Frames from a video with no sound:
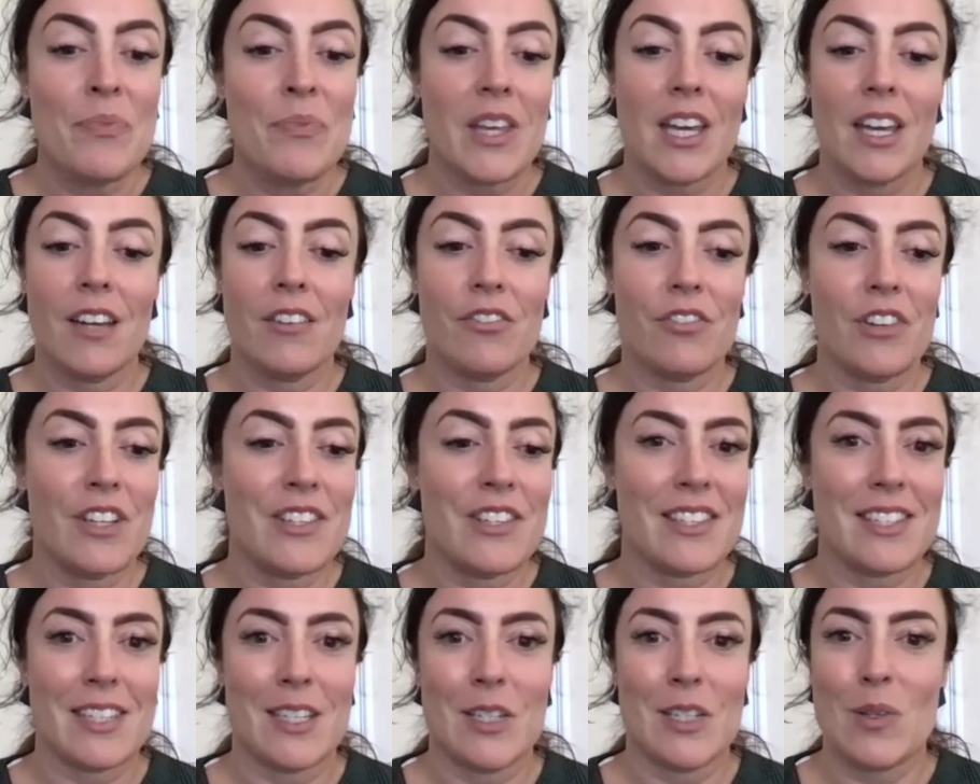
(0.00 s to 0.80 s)
every
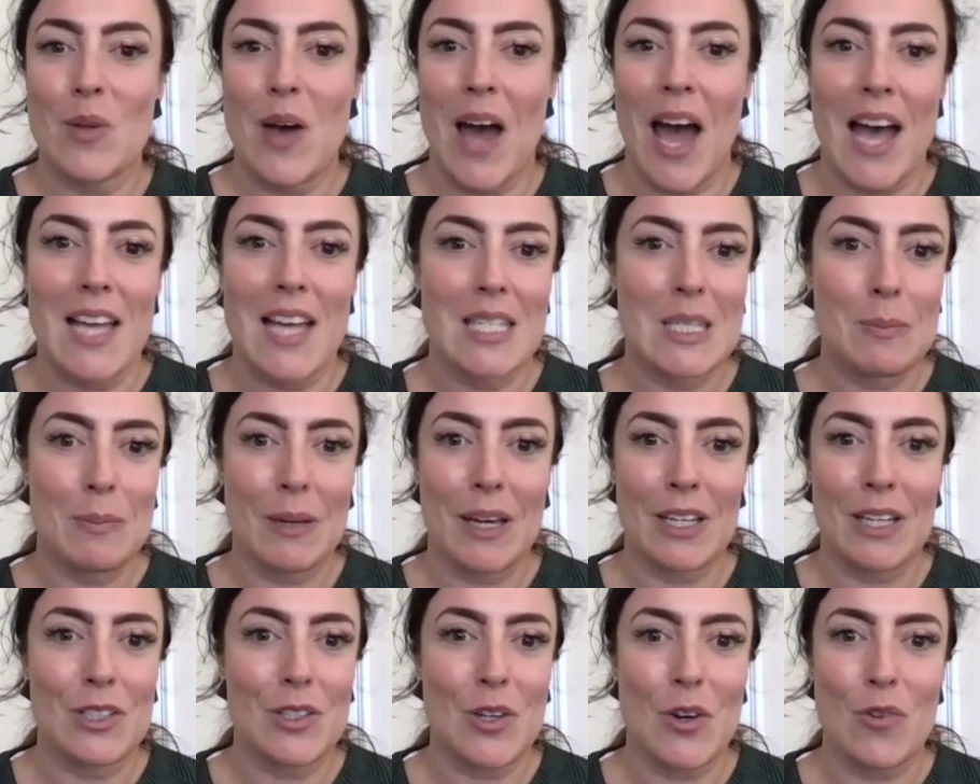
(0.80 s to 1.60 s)
single
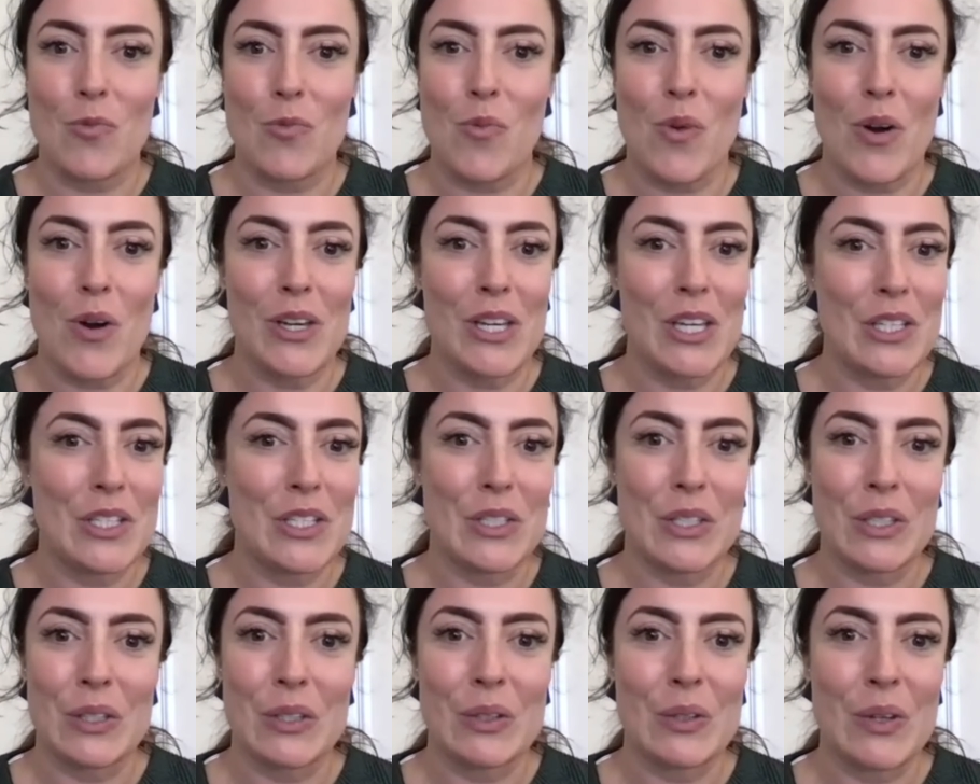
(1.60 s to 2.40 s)
aspect of what you
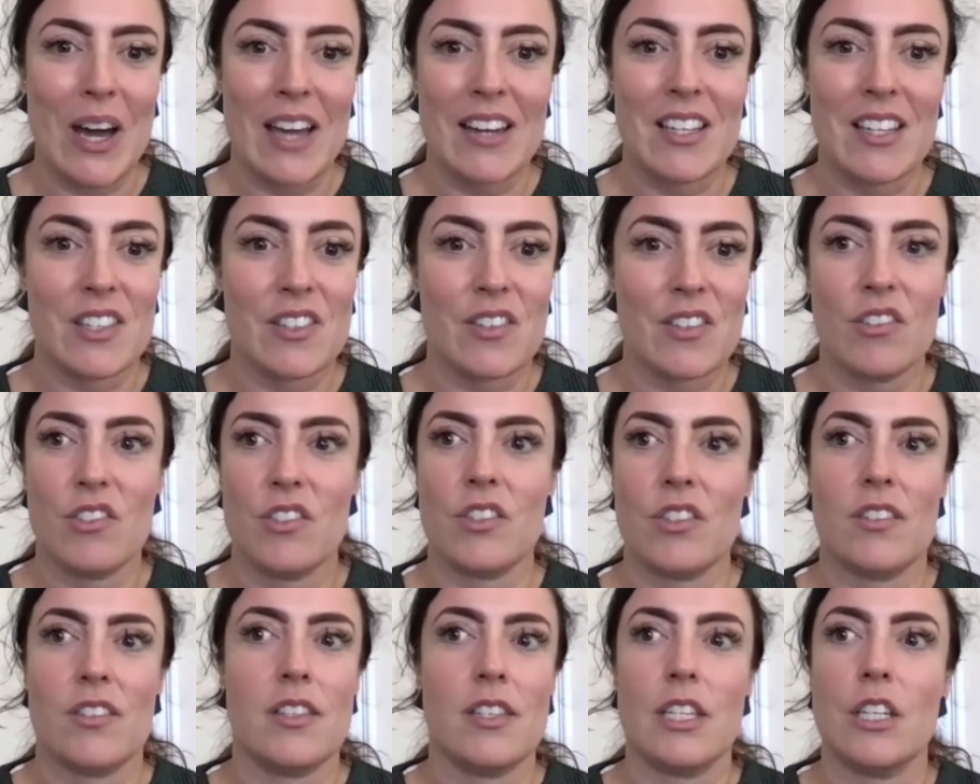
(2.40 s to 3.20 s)
do and it's not
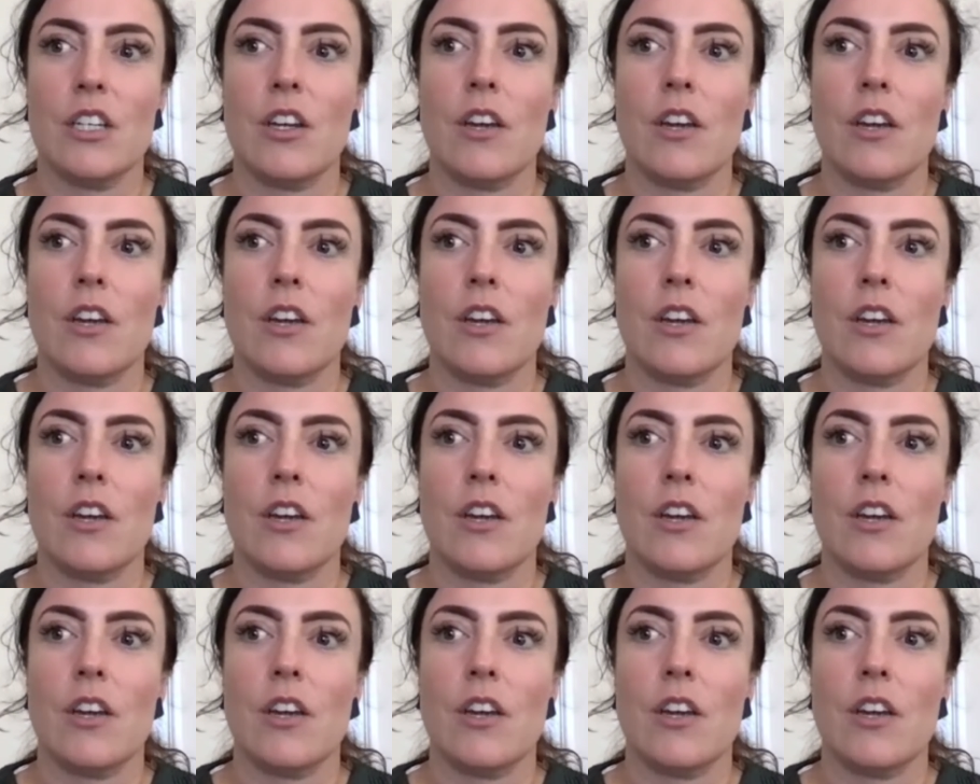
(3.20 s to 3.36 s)
just you